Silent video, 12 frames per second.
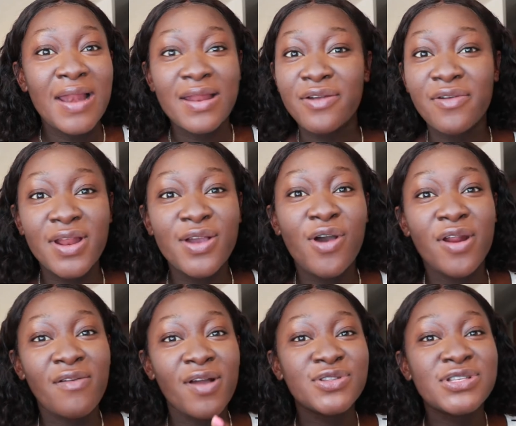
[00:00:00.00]
I literally got
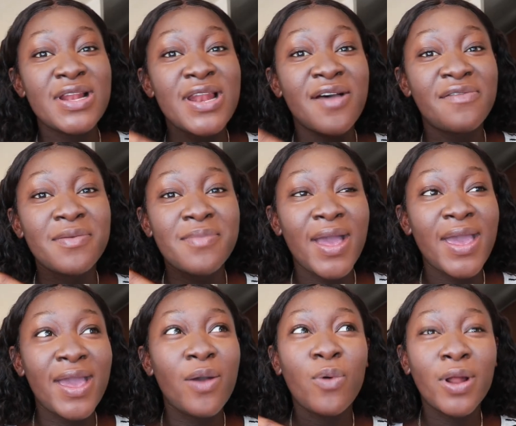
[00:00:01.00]
around to loving my
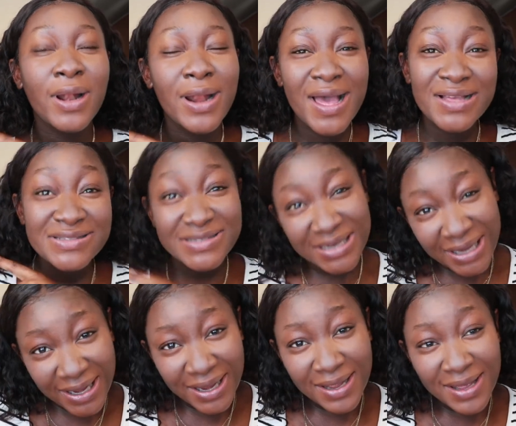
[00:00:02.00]
hair, what, last
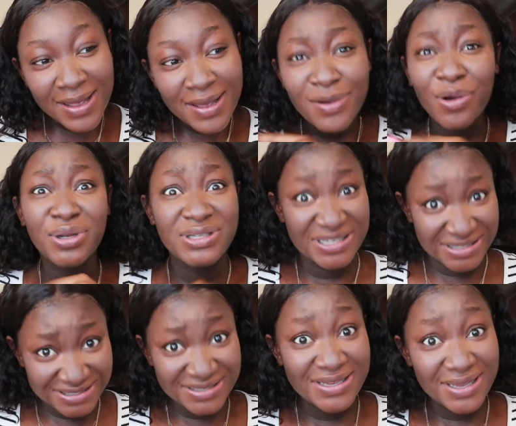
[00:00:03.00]
year? Or
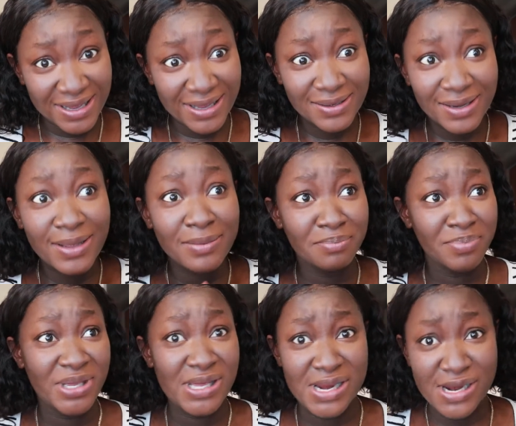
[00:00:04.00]
this year, like
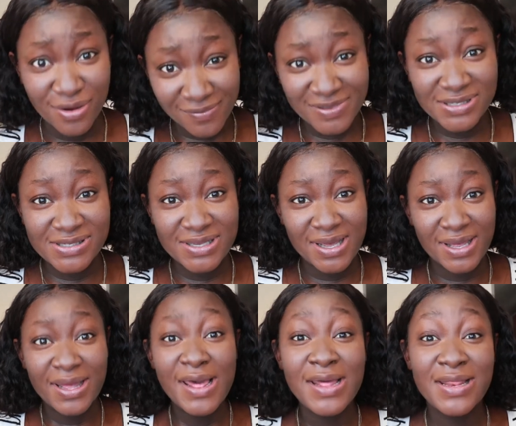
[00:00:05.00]
beginning of this
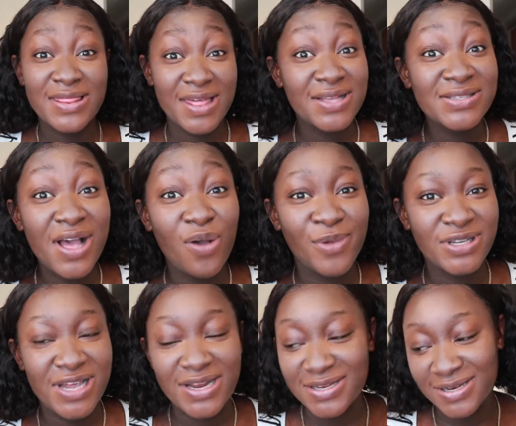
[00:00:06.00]
year. That's how
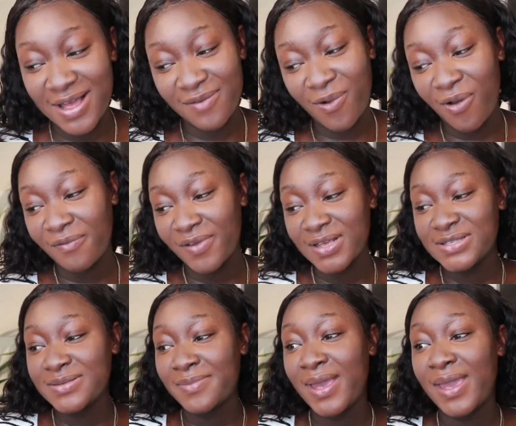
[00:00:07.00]
much I didn't have
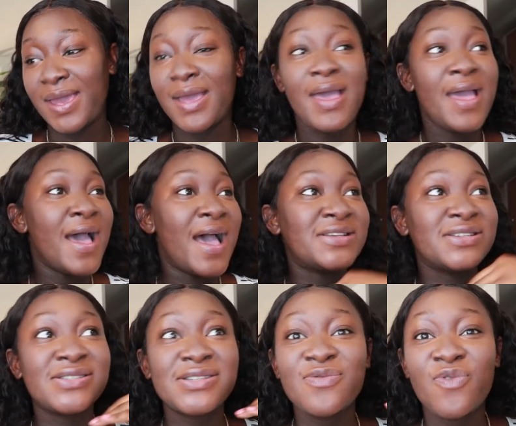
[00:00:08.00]
confidence in my hair. I
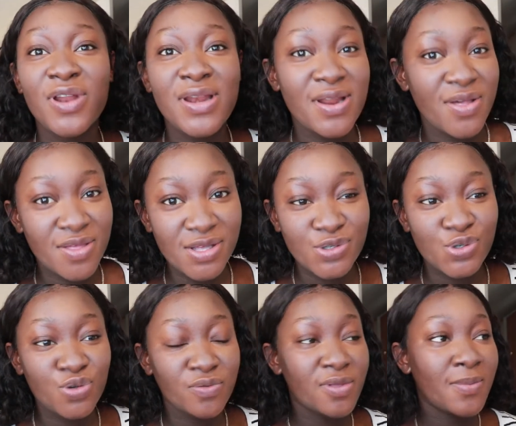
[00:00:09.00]
just didn't want nothing
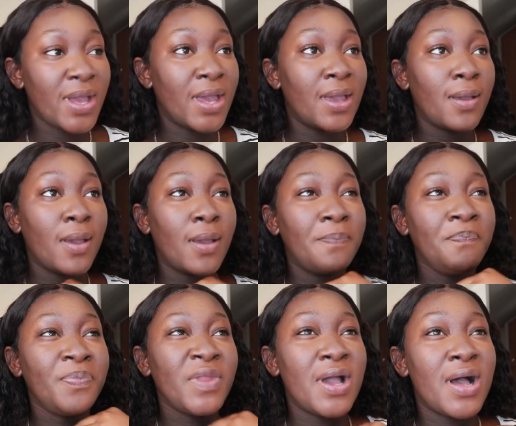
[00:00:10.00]
to do with my hair.
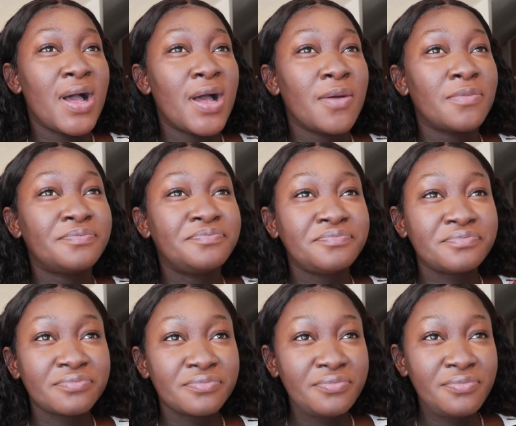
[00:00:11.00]

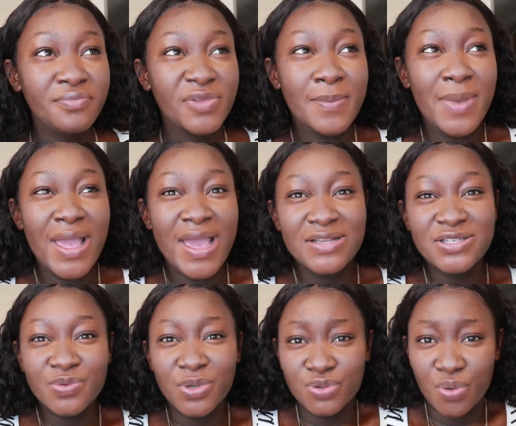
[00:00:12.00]
My
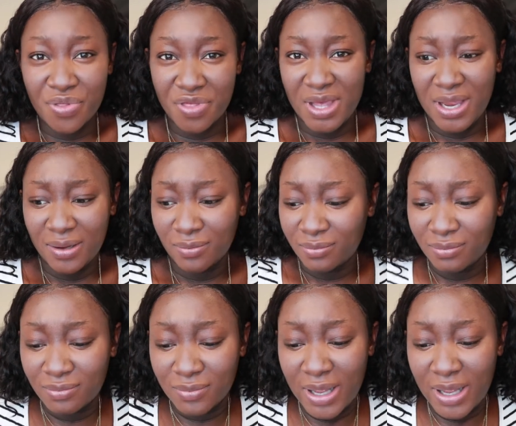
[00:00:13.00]
edges were so thin.